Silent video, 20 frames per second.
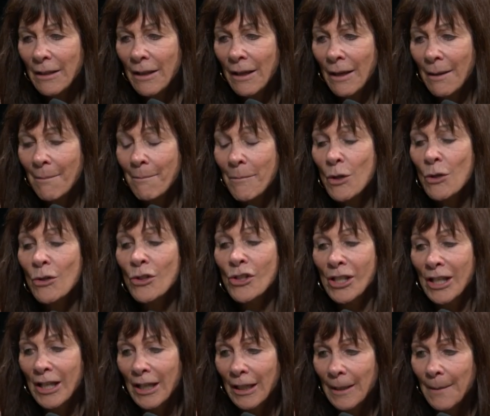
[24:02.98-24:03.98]
uh,
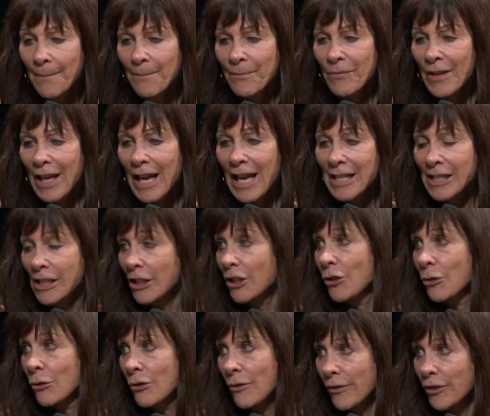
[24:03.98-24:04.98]
music as a
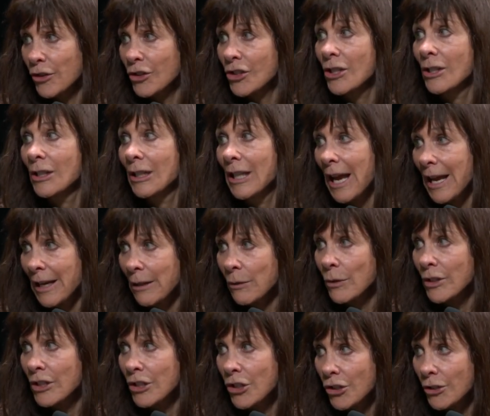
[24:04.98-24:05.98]
universal
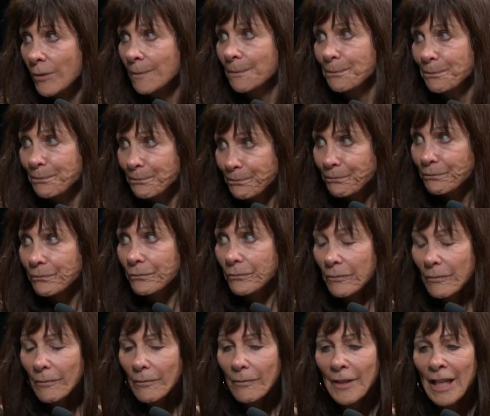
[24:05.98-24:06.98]
language
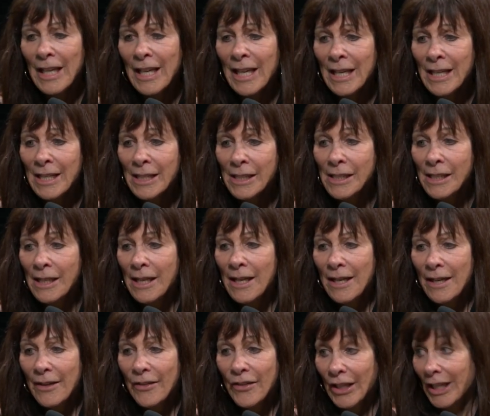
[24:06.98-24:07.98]
is
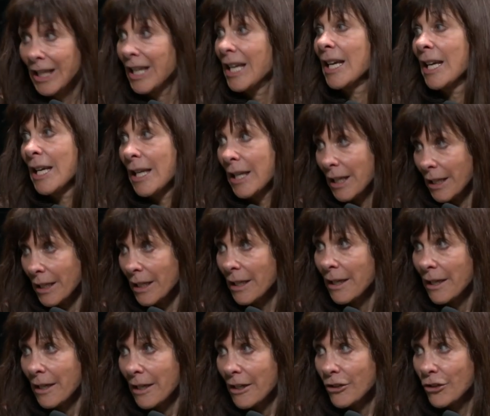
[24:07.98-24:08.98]
the key
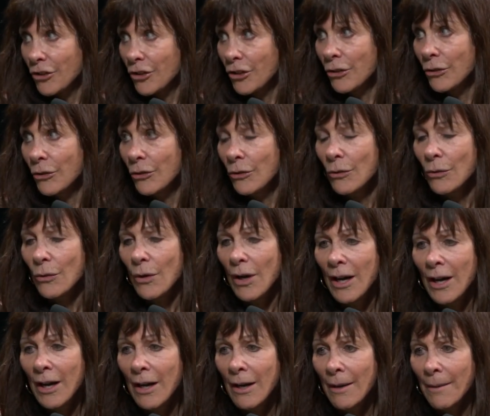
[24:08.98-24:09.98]
to
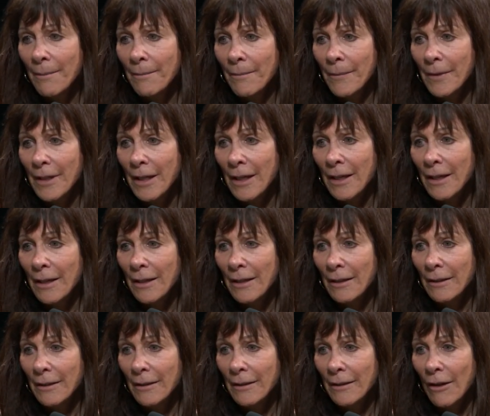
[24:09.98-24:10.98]
um, uh,
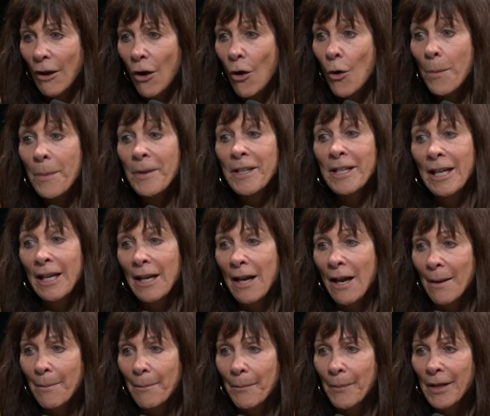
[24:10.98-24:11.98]
opening
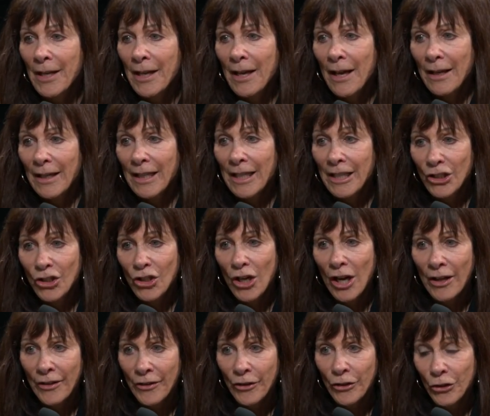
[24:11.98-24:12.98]
up each
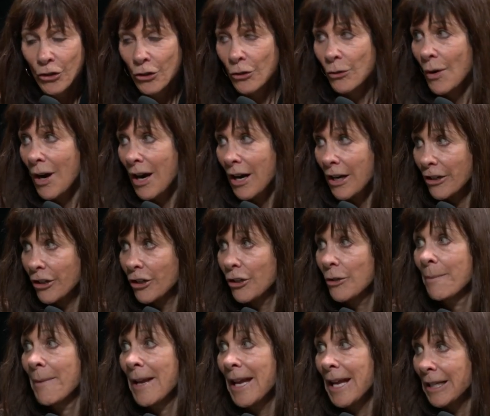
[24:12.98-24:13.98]
other to our
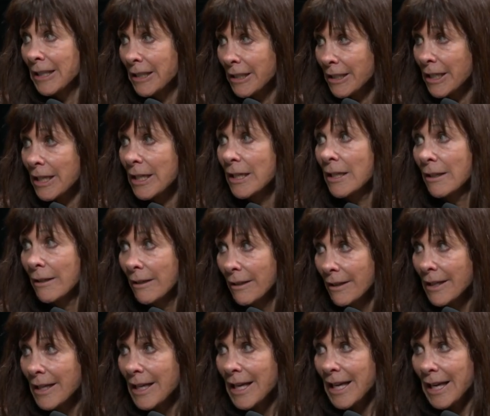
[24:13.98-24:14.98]
humanity.
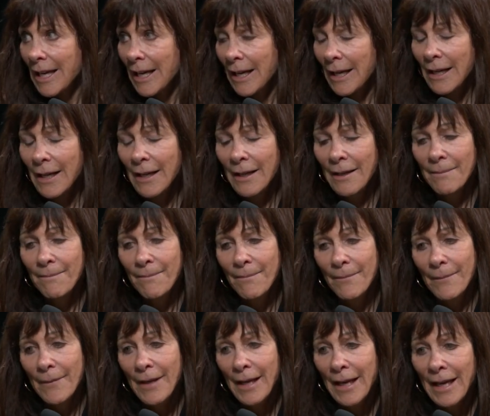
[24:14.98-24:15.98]

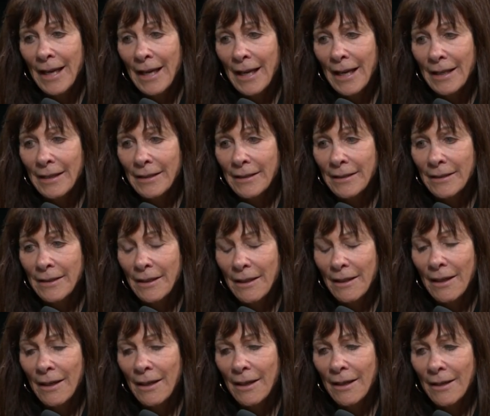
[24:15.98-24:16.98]
Um, and
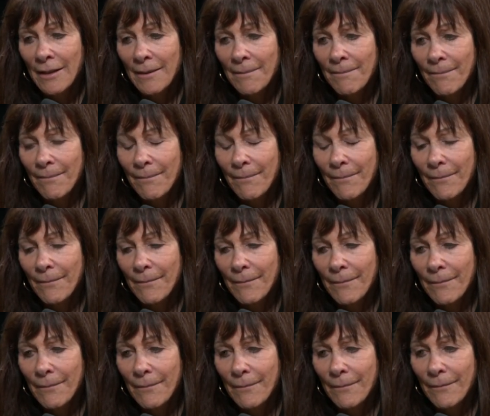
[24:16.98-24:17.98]
um,
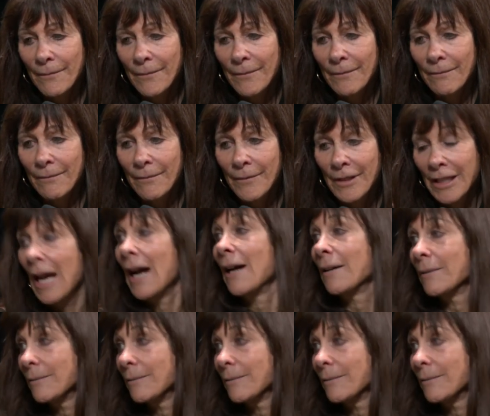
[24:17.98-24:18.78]
yeah.